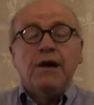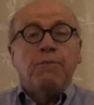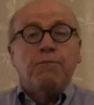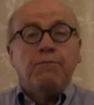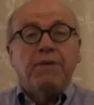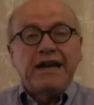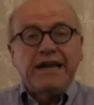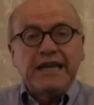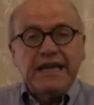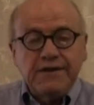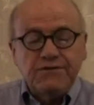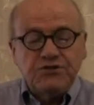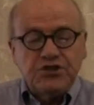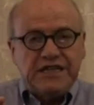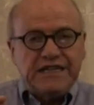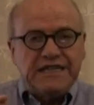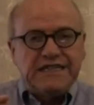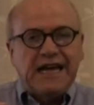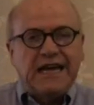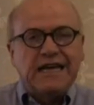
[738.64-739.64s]
But if she
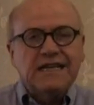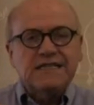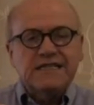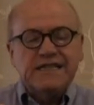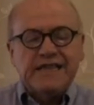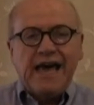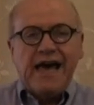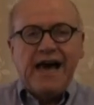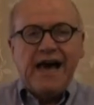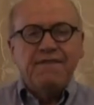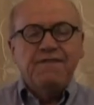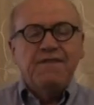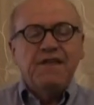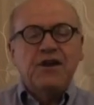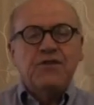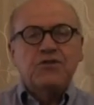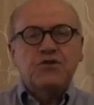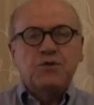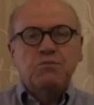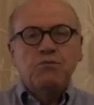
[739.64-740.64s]
does that, then
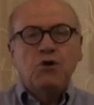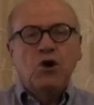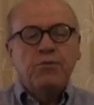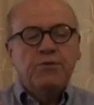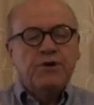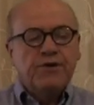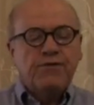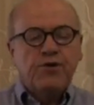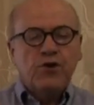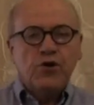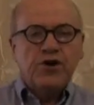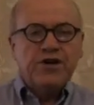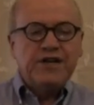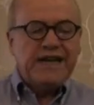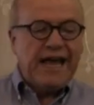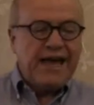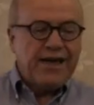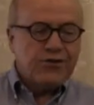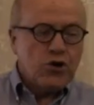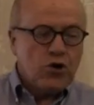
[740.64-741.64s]
at the moment of her
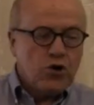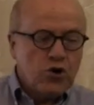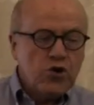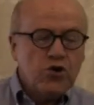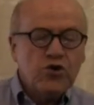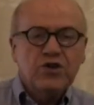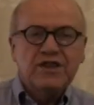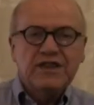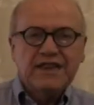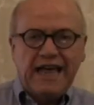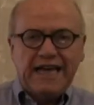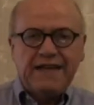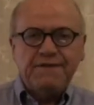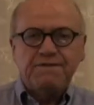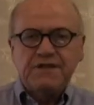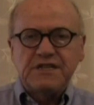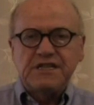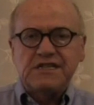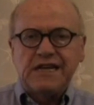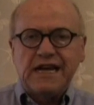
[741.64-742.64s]
death, her life
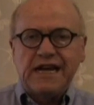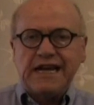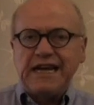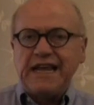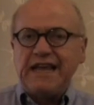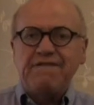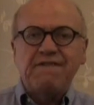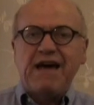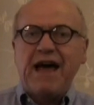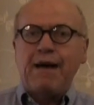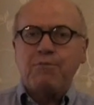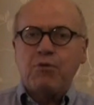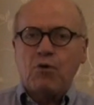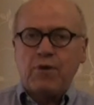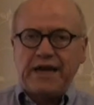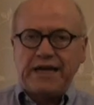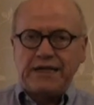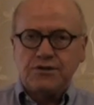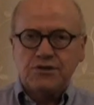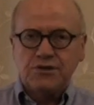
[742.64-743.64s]
estate
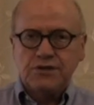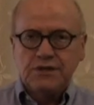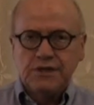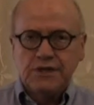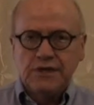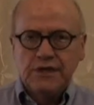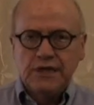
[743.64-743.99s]
evaporates,